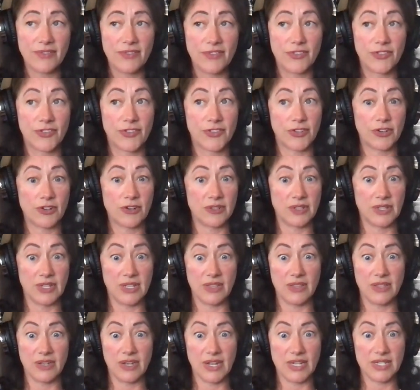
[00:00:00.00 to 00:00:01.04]
certainly
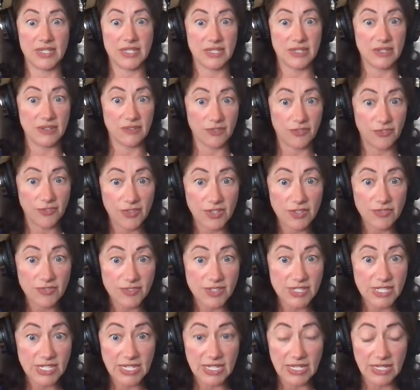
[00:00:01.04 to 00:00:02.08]
than I did at
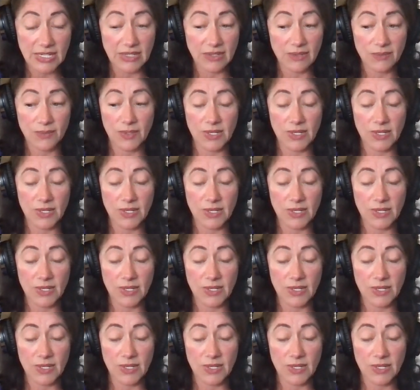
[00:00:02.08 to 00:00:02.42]
15